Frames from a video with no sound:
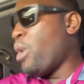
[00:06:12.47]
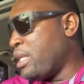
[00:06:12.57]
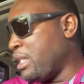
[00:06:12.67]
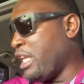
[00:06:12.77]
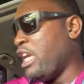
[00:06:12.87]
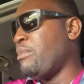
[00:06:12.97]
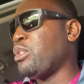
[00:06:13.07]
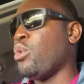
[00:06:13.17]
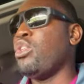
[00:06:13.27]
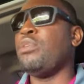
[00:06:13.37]
when the game is
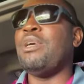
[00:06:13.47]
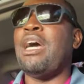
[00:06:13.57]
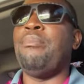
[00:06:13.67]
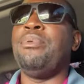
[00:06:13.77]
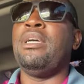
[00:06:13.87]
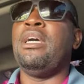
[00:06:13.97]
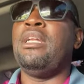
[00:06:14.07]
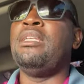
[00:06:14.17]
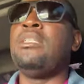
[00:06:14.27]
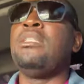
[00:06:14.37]
going to be
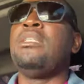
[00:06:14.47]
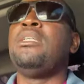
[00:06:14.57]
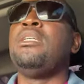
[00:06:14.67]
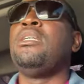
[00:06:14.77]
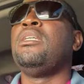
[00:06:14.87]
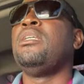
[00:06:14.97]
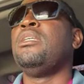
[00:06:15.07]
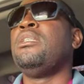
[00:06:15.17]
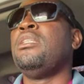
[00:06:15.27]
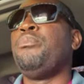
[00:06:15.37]
held,
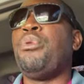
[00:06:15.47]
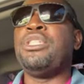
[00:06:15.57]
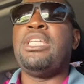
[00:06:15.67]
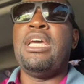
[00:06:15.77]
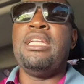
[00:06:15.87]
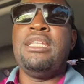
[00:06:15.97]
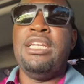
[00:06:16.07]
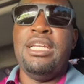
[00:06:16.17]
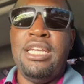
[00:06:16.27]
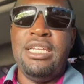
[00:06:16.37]
the president
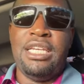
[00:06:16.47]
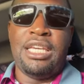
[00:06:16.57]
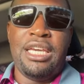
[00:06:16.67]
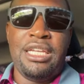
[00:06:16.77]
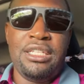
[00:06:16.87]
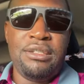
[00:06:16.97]
did indicate